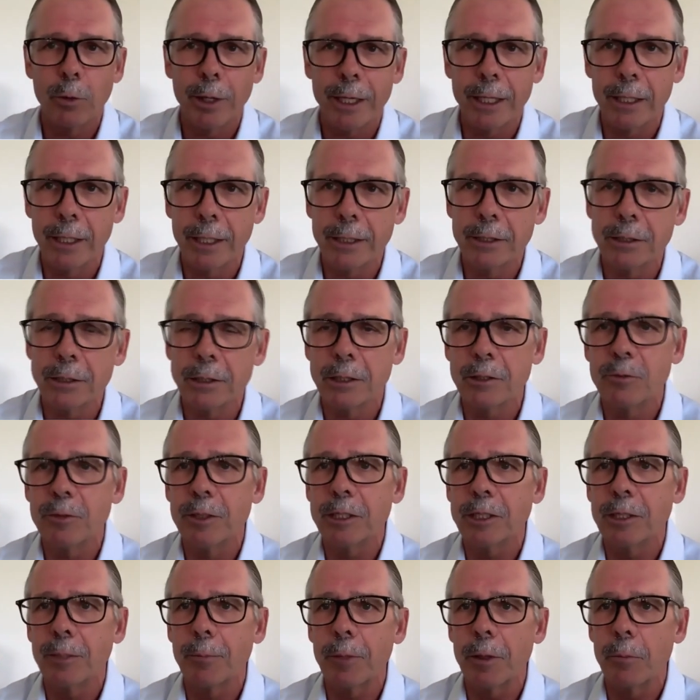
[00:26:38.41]
regulations
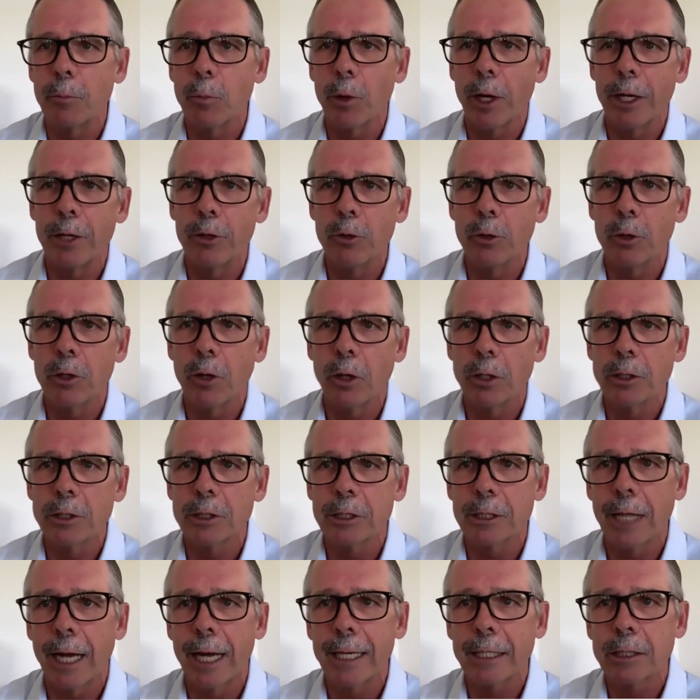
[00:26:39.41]
fit something brand new called
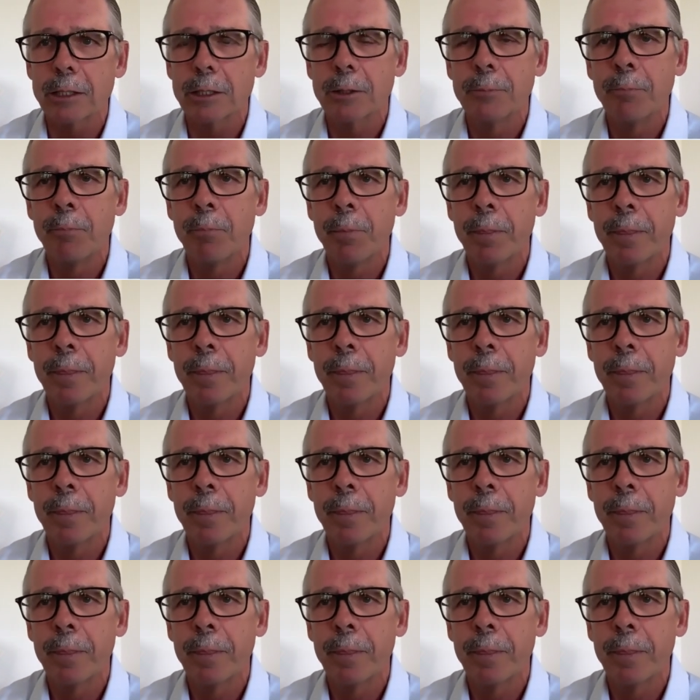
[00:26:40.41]
stocks.